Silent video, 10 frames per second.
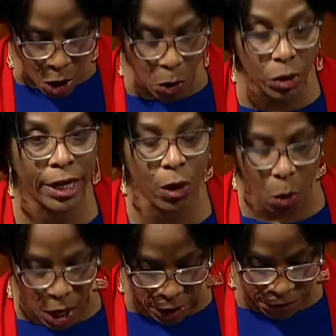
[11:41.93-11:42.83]
Only
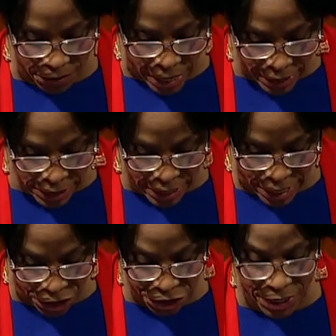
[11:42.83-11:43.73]
qualified
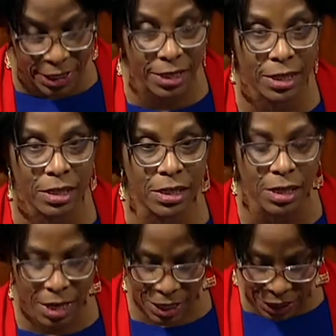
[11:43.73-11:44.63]
Danish
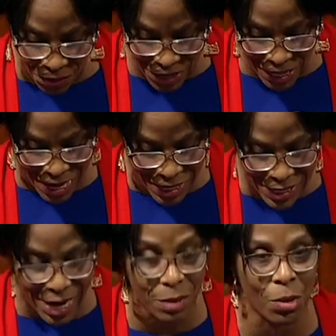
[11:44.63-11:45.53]
citizens living
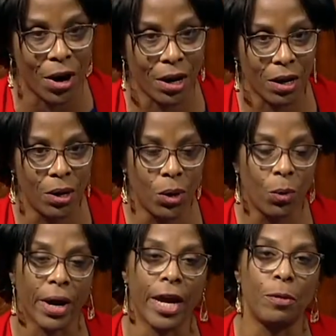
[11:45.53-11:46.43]
in Denmark
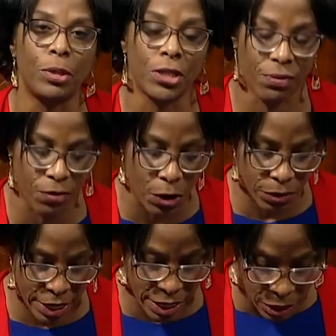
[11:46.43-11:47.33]
were able to
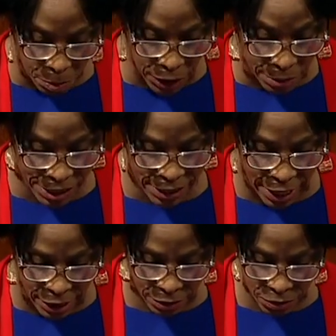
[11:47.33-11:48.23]
vote in the
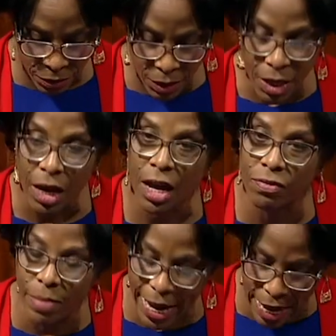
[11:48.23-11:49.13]
plebiscite.
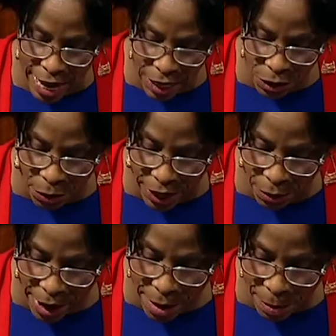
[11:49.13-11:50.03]
Of my eight
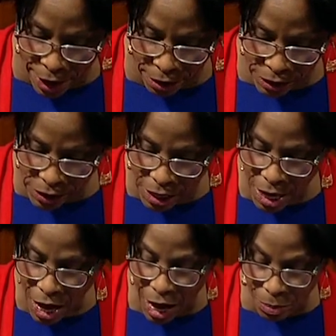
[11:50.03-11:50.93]
great-grandparents,
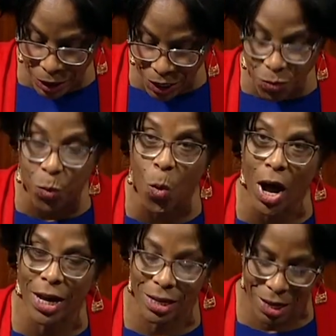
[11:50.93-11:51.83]
I believe
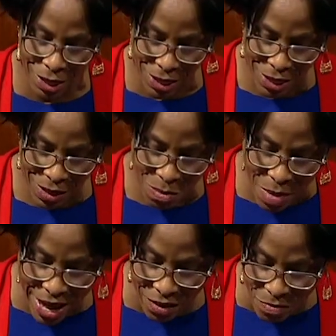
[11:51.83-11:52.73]
one
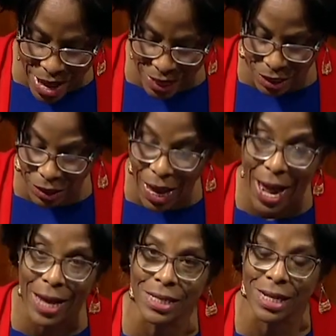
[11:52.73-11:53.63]
may have met the
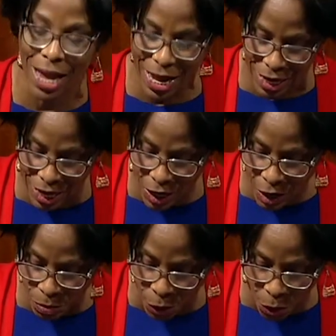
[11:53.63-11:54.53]
land and
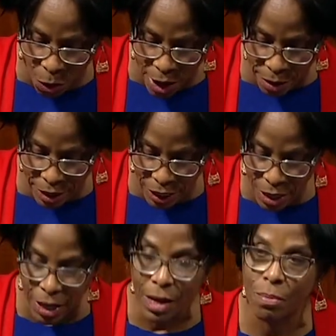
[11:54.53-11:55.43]
income requirement
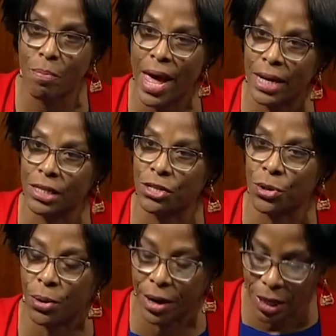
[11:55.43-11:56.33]

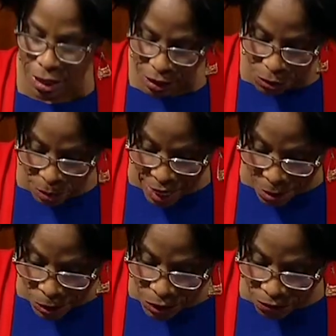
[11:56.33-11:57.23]
mandatory to be
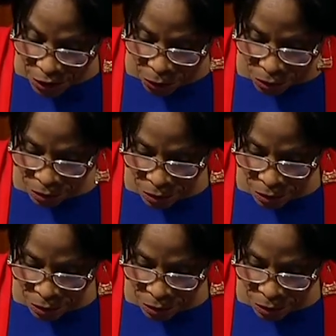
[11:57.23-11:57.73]
able to vote.